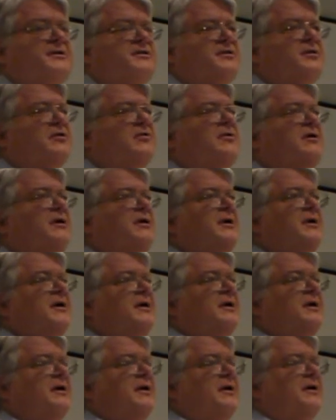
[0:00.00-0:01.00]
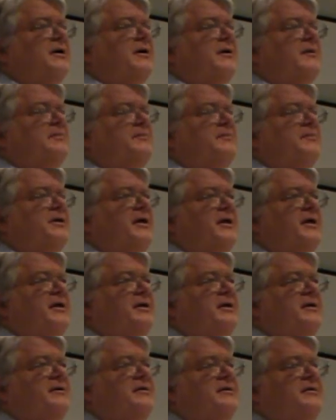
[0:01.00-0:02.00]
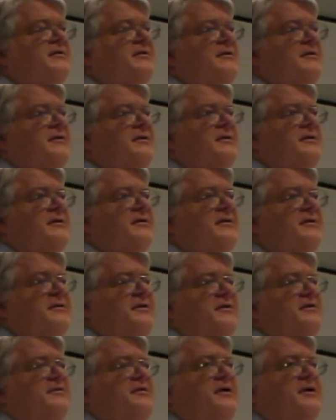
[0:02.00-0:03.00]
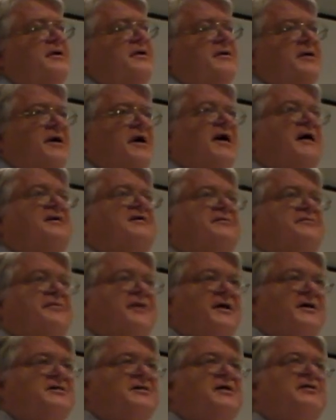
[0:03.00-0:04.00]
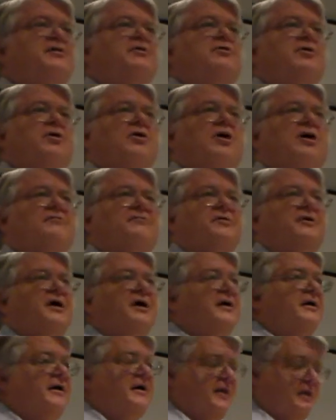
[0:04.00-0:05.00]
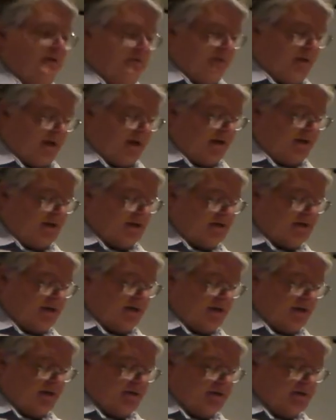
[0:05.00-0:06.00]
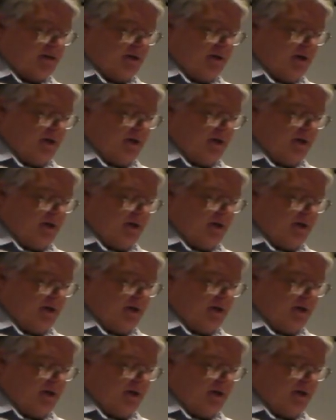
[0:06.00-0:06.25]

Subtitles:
So the kinds of things they do are often kind of hidden behind the scenes.